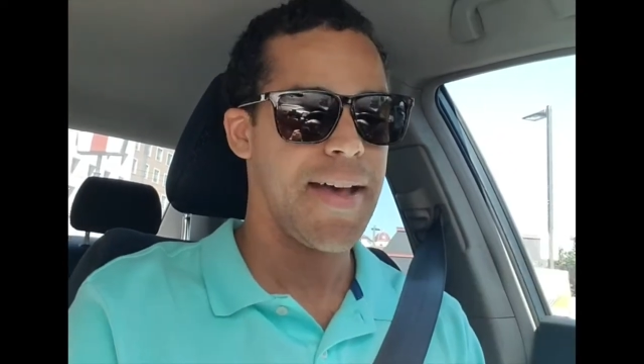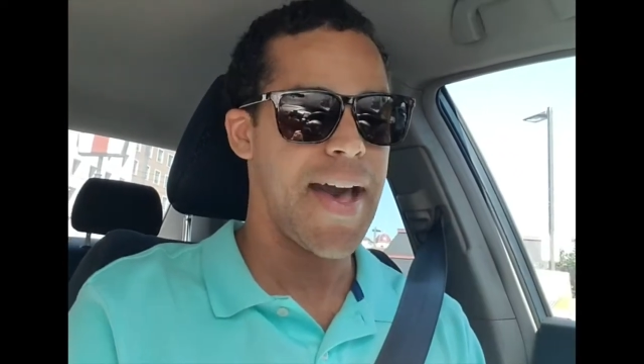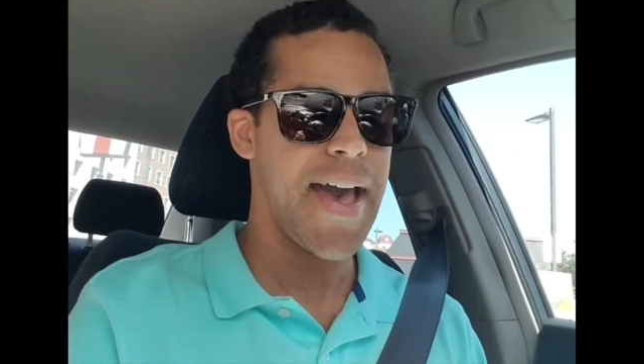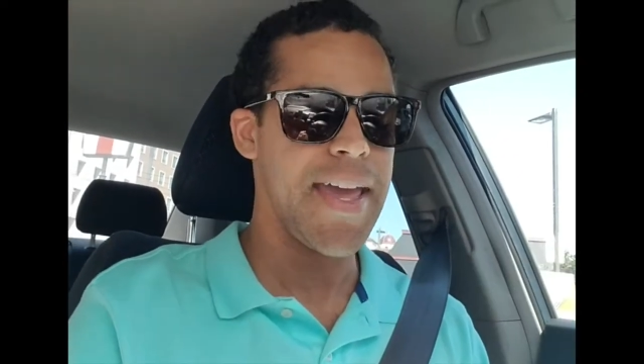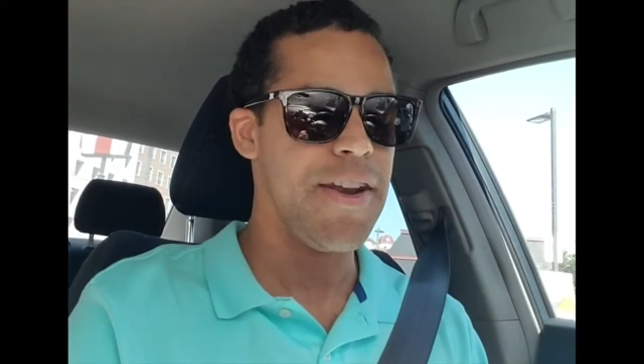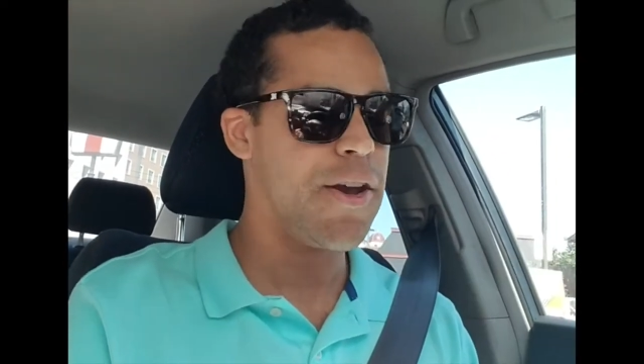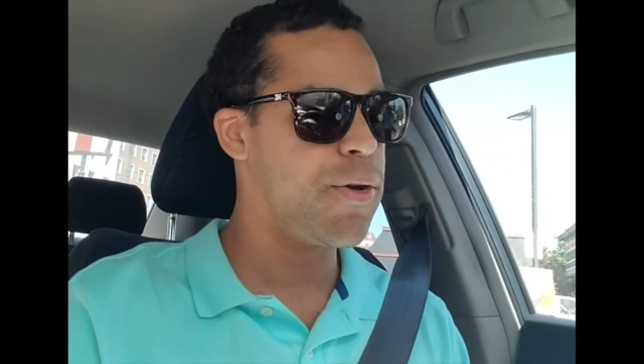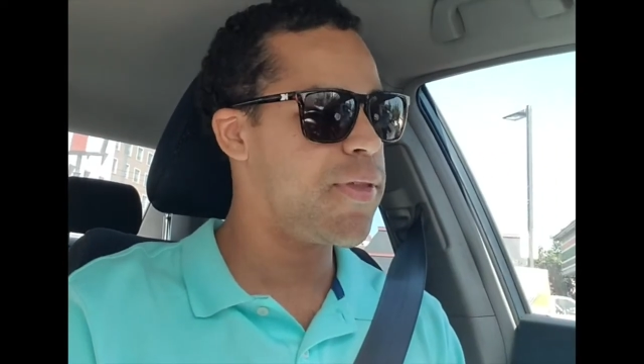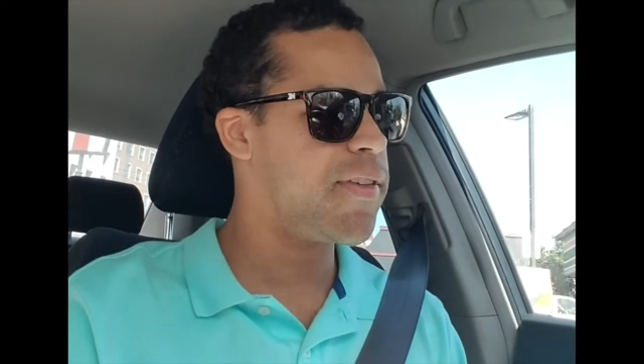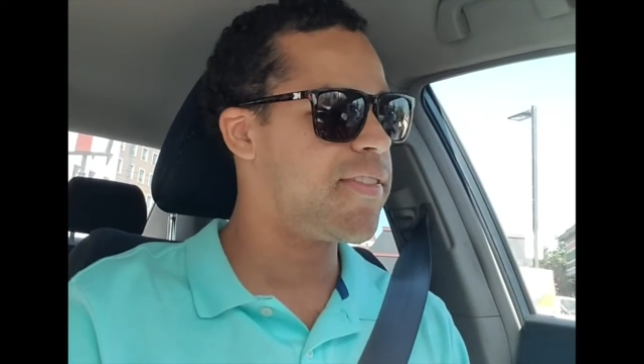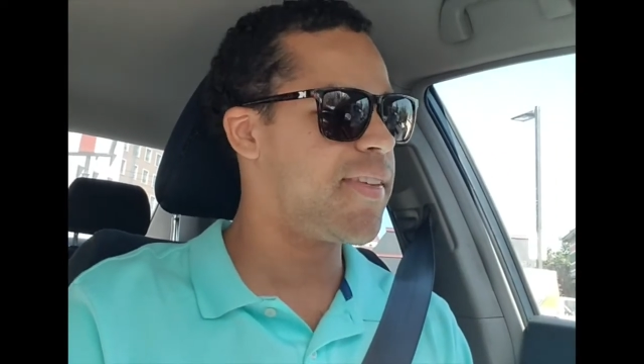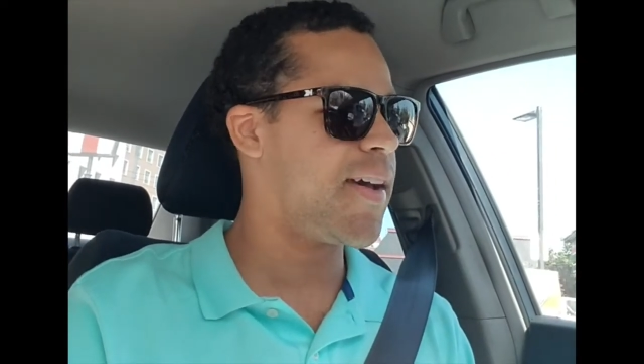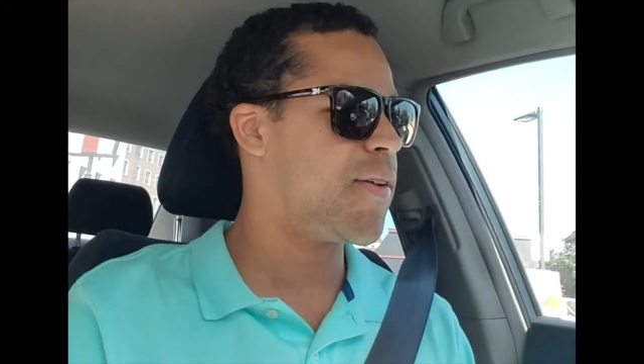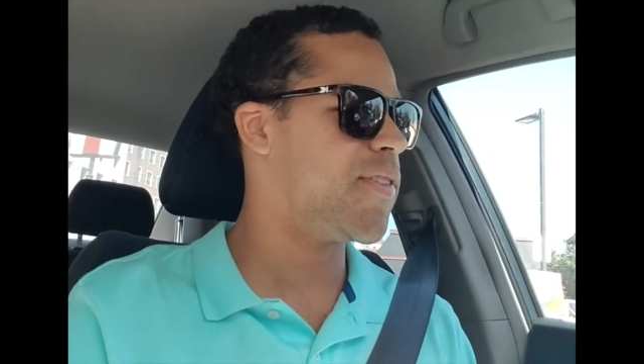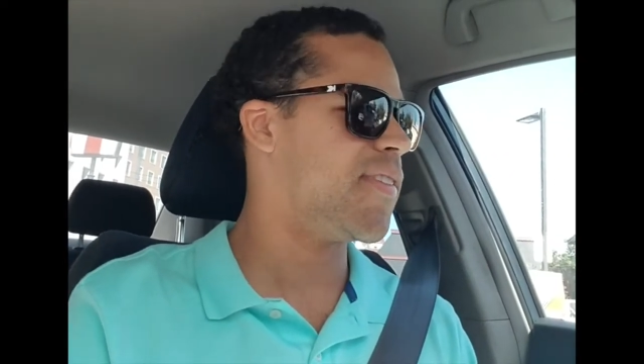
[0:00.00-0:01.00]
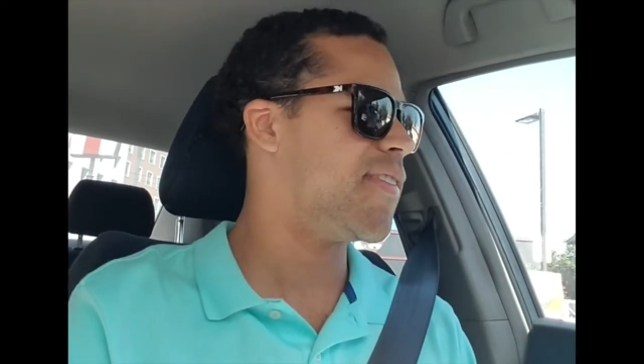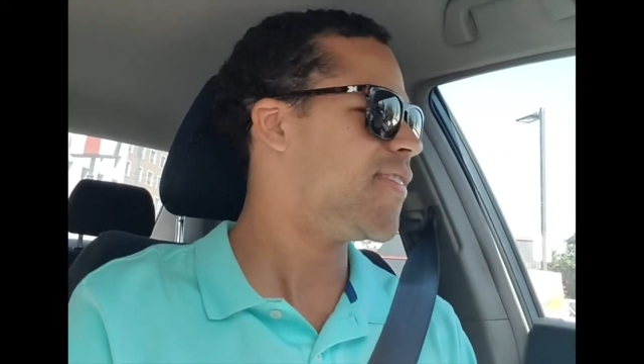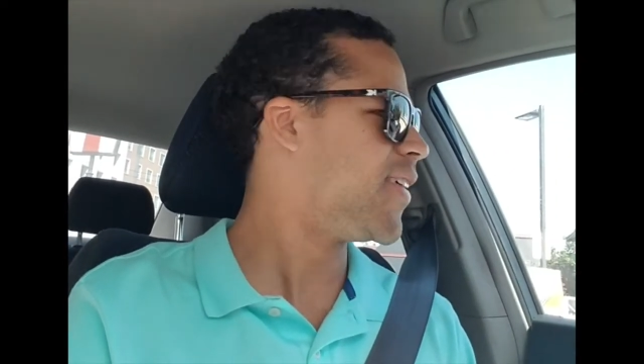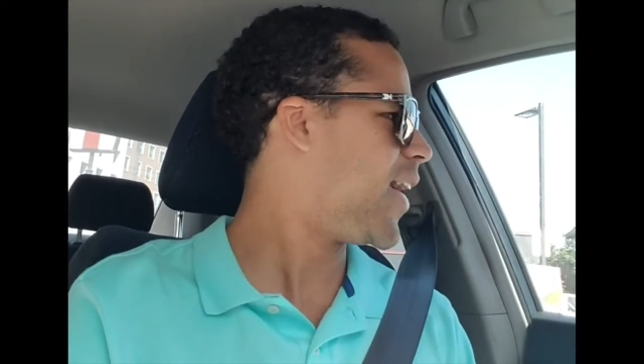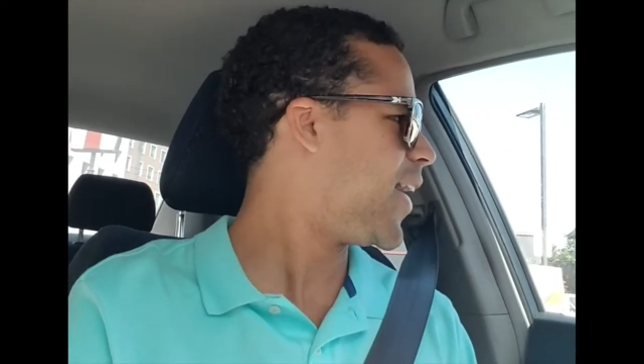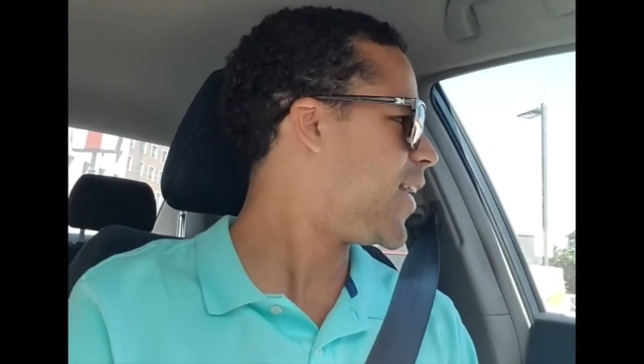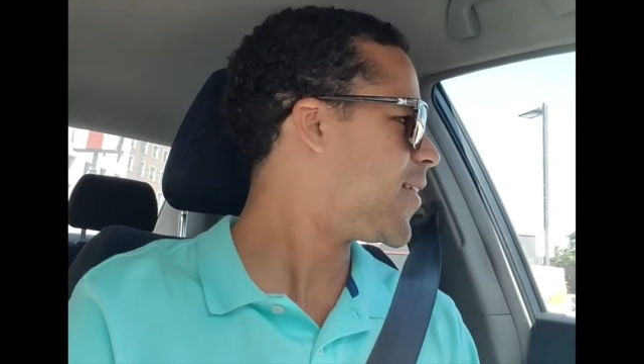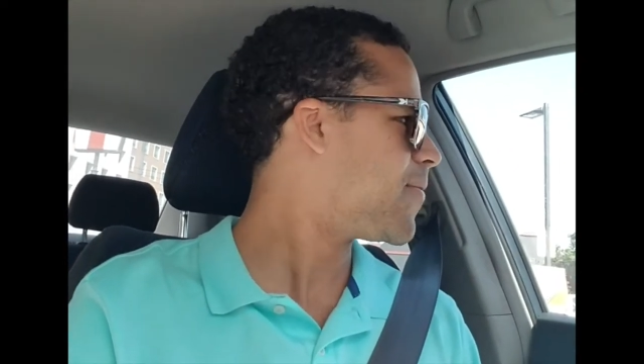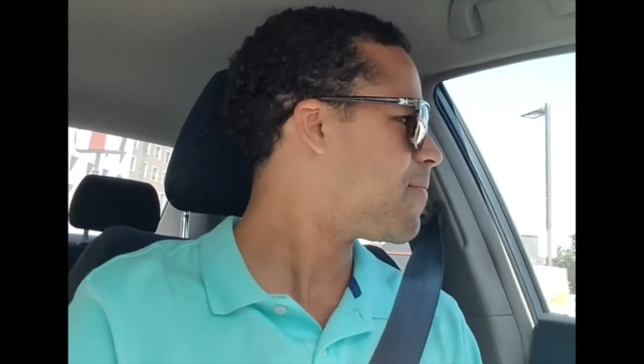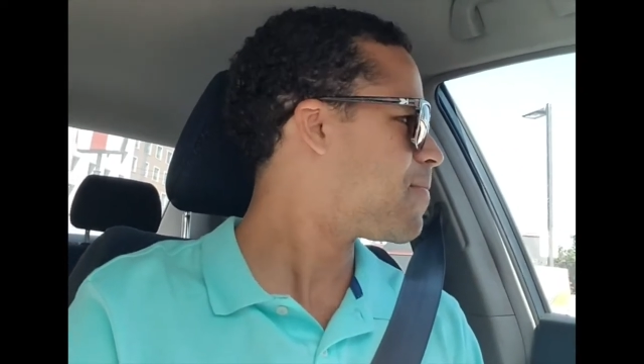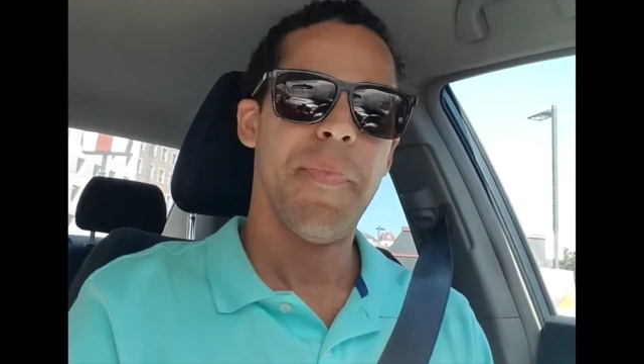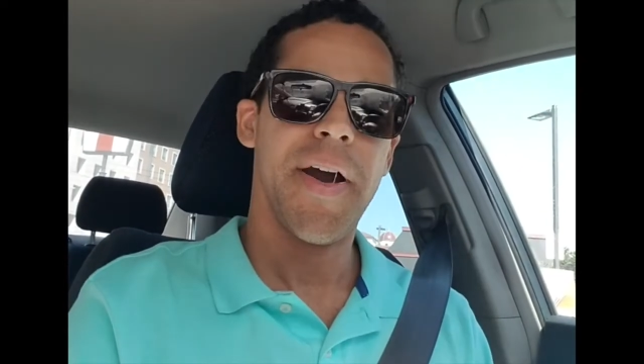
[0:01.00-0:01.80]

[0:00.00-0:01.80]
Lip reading: I know this sounds insane,